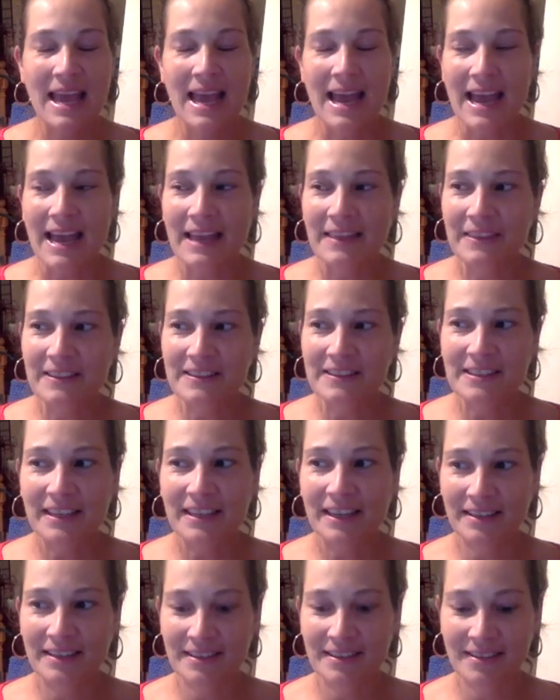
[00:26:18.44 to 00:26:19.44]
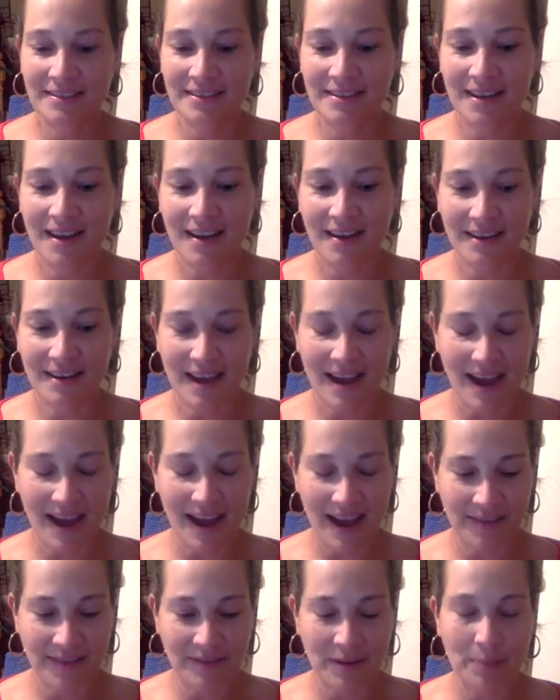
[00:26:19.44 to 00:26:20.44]
And the skin does not
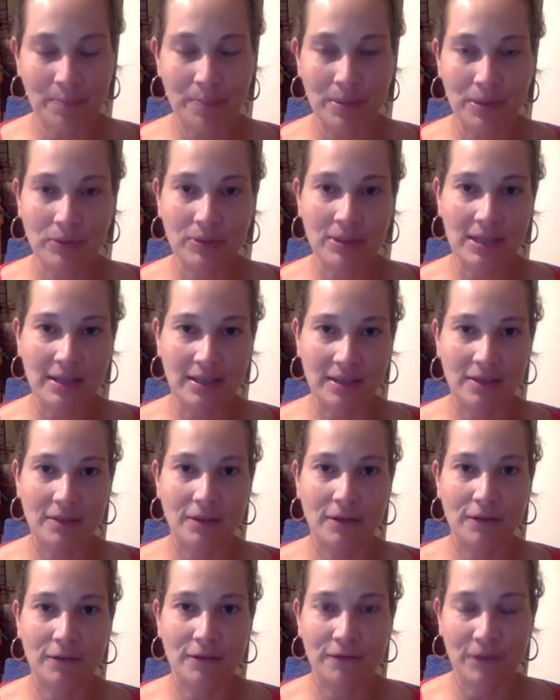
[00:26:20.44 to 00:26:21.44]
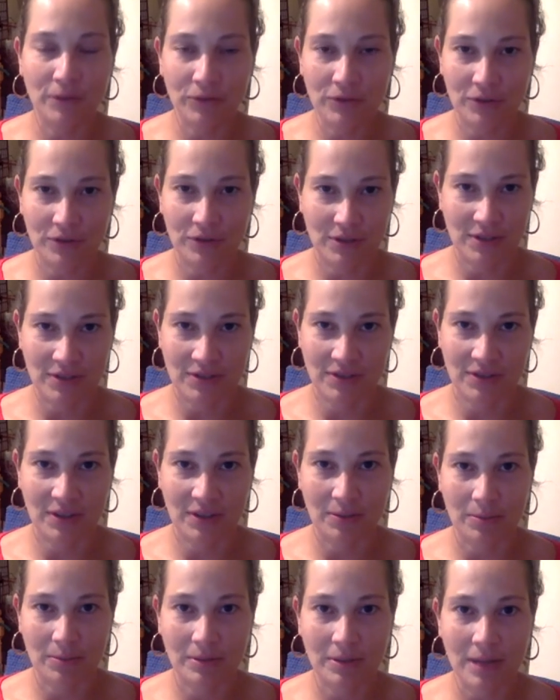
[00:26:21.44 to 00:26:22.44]
have a built-in filter
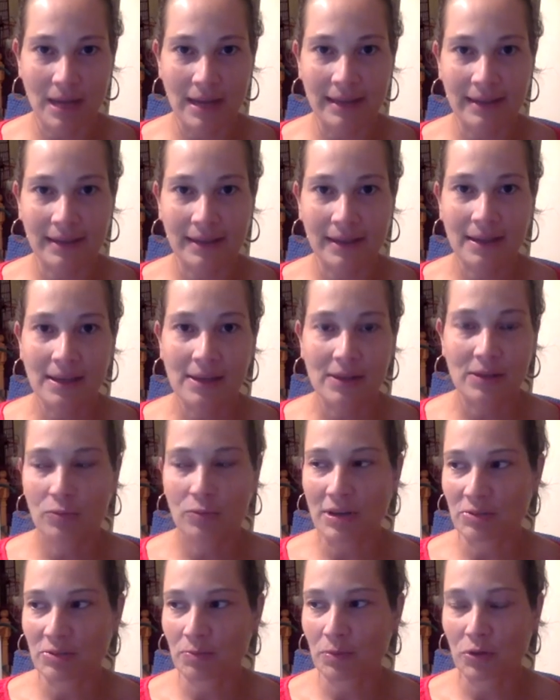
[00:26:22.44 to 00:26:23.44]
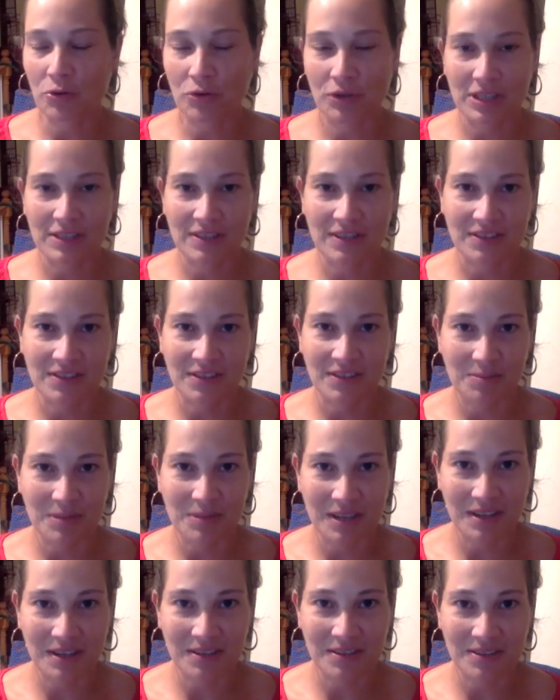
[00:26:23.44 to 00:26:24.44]
system like the respiratory system
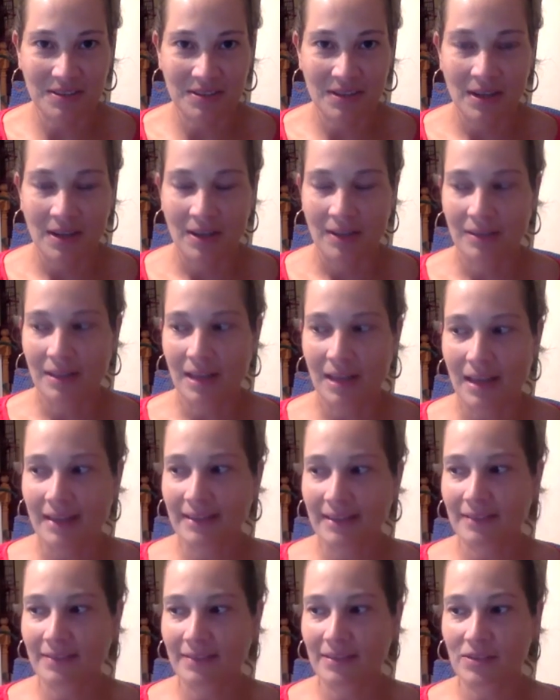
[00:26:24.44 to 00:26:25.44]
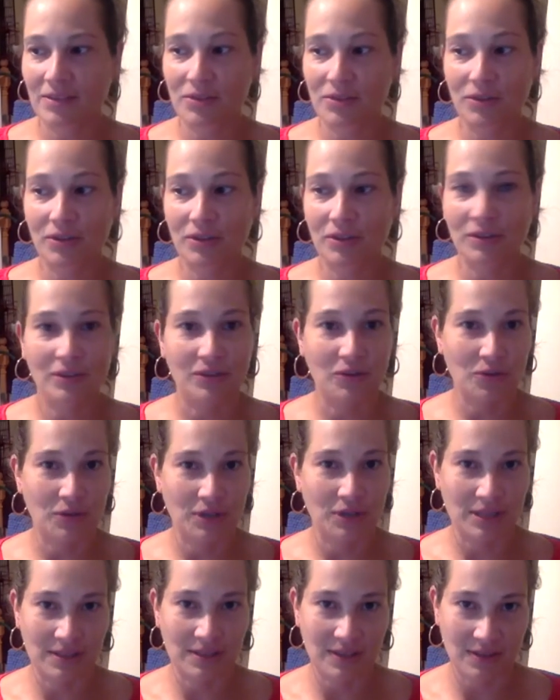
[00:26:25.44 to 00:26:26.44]
does, like the
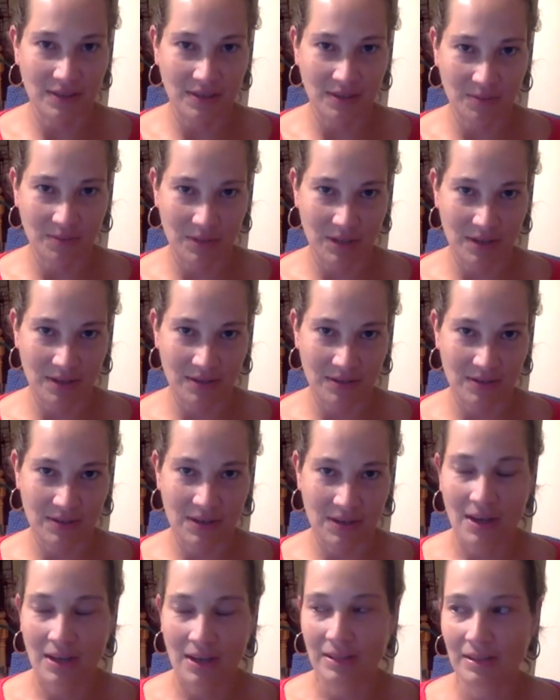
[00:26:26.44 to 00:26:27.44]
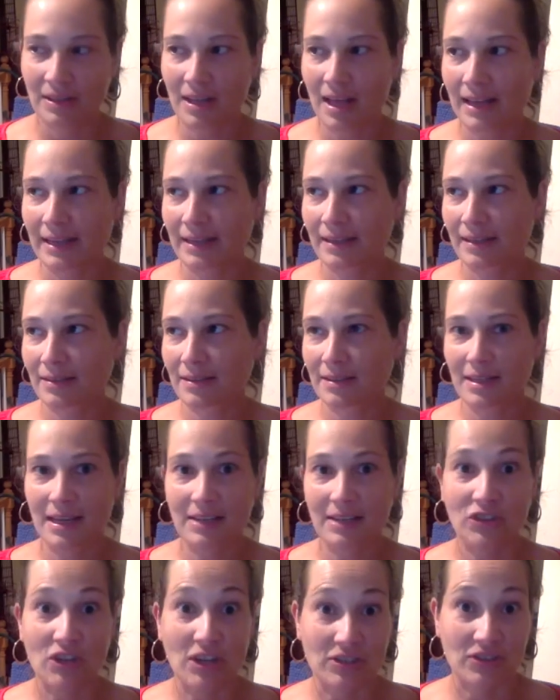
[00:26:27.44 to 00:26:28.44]
circulatory system does, like the
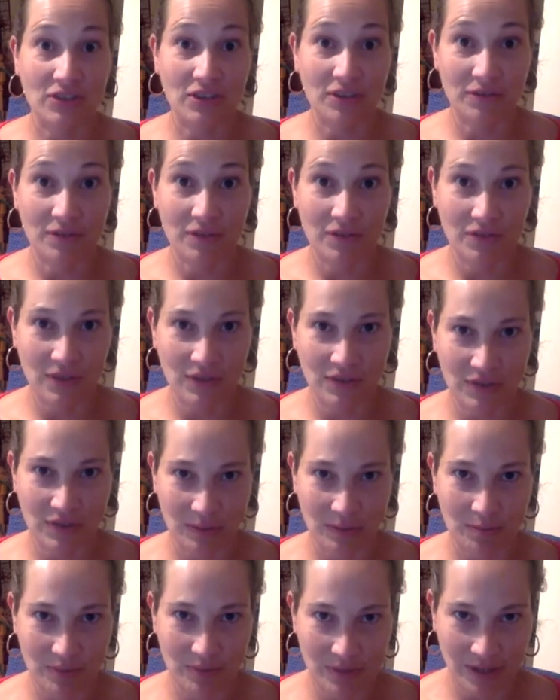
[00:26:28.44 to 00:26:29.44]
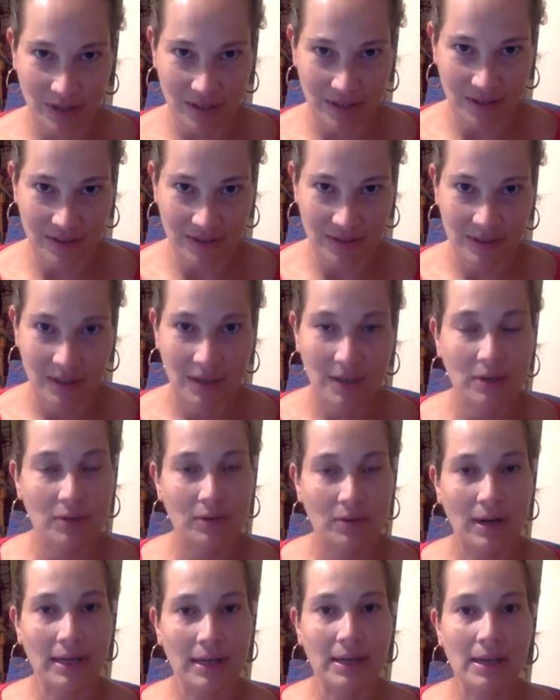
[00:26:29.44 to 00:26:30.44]
digestive system does,
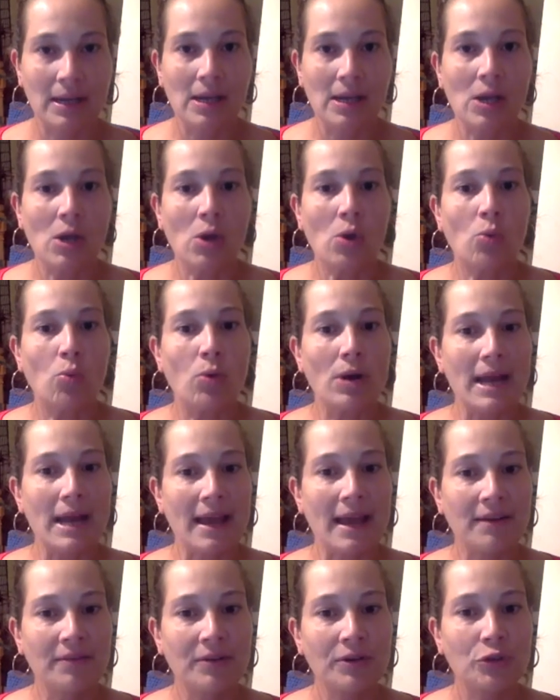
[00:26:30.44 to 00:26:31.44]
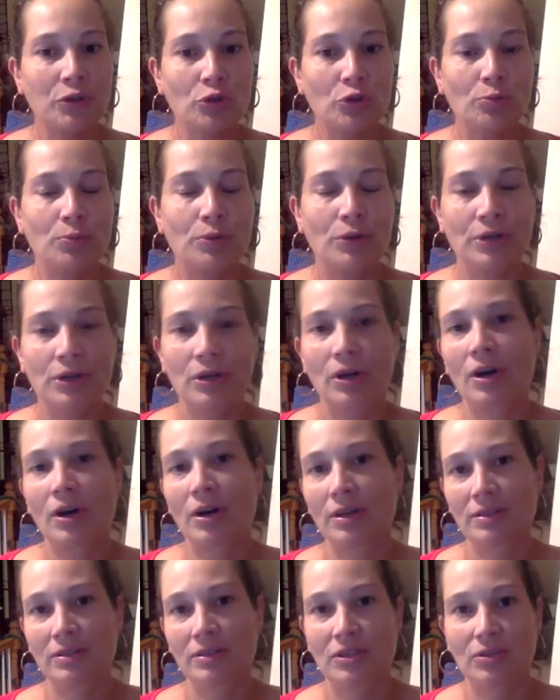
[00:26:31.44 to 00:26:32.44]
right? Whatever you put
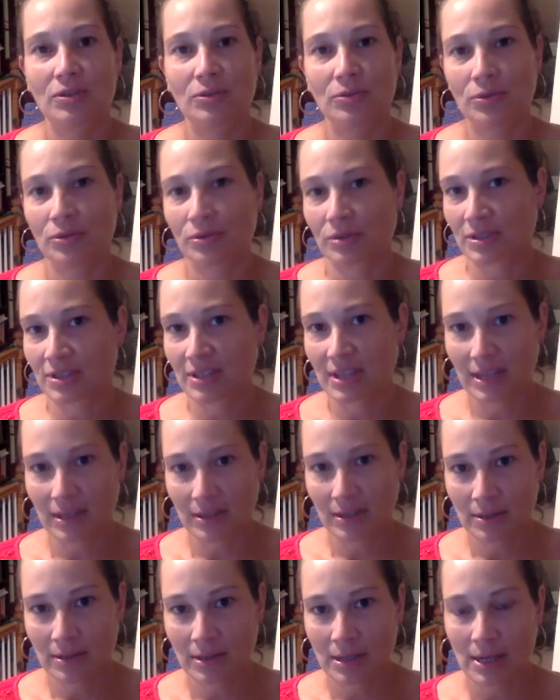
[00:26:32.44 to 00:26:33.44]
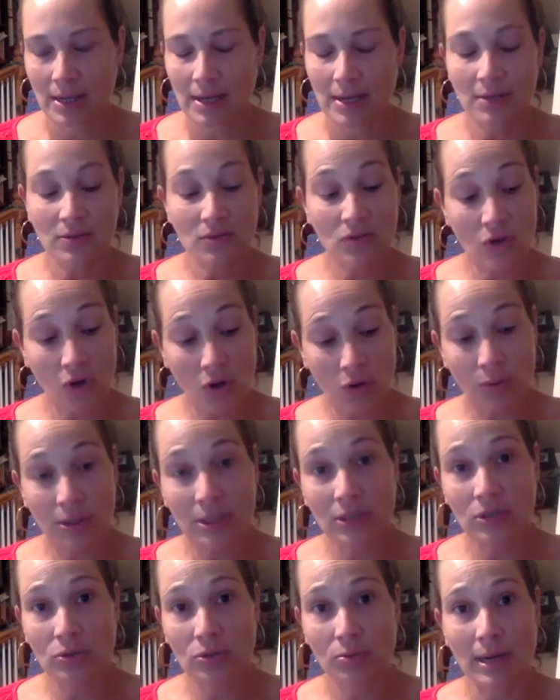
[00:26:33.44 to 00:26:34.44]
onto your skin is
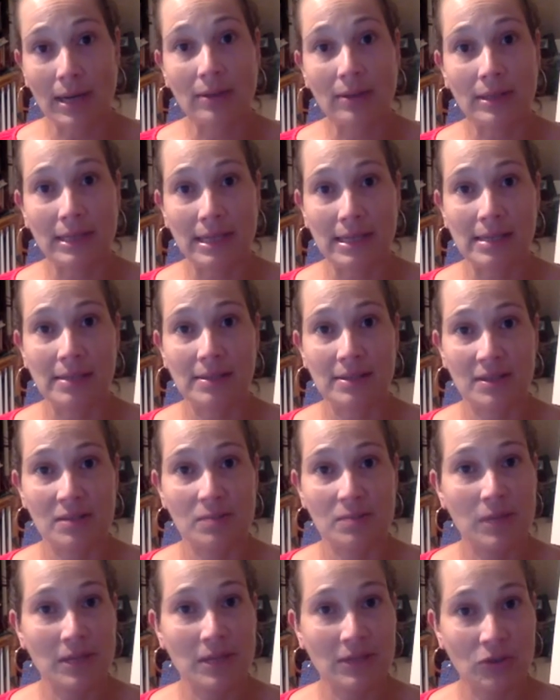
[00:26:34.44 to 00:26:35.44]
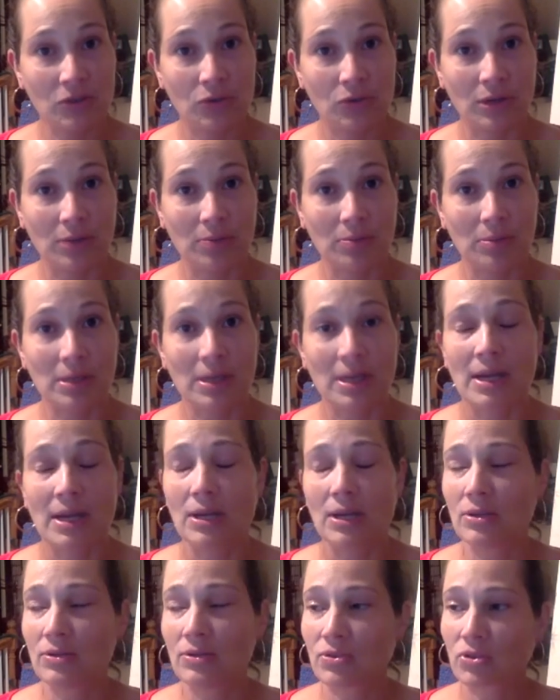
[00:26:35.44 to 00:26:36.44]
going directly into the bloodstream,
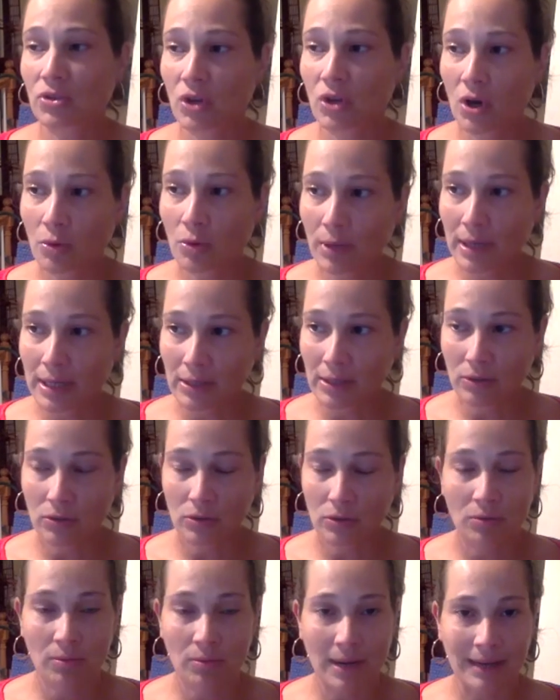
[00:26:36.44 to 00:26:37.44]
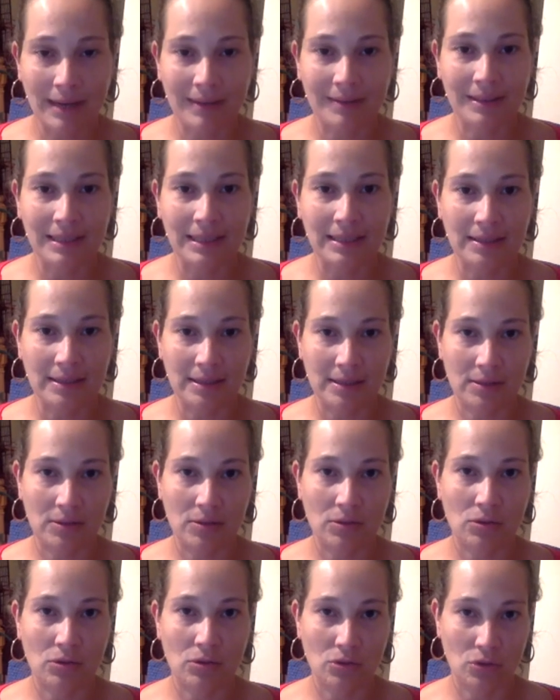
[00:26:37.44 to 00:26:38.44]
is going directly
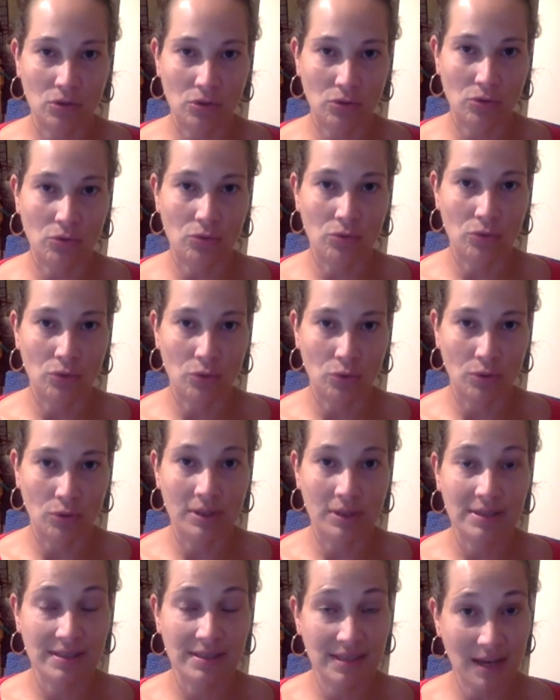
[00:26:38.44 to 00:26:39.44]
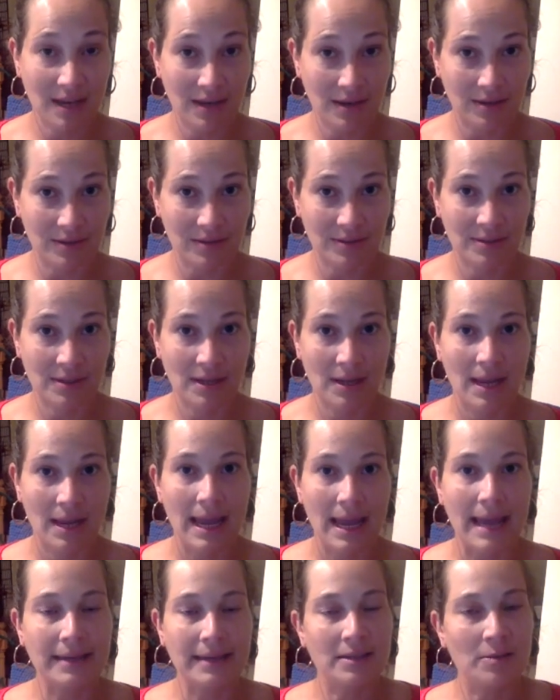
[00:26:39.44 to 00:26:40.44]
into your cells.
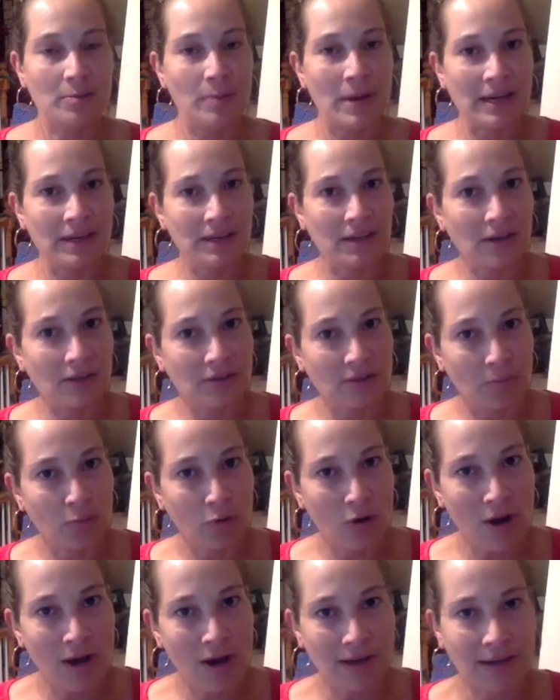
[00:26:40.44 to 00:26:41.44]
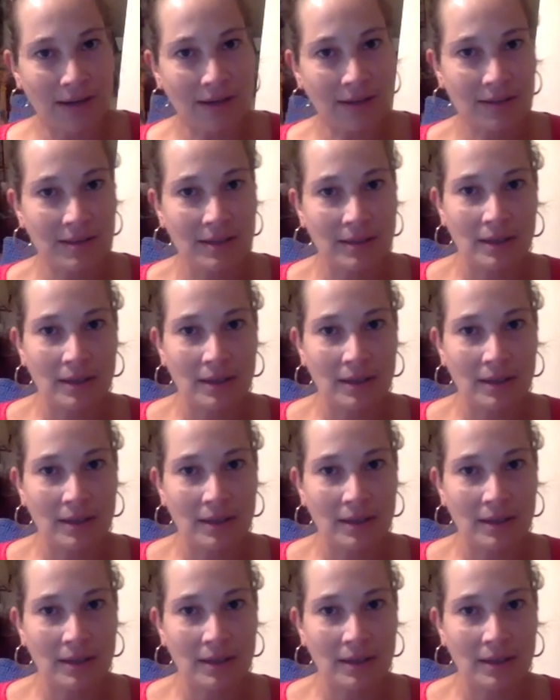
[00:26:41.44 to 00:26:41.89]
And depending on the product,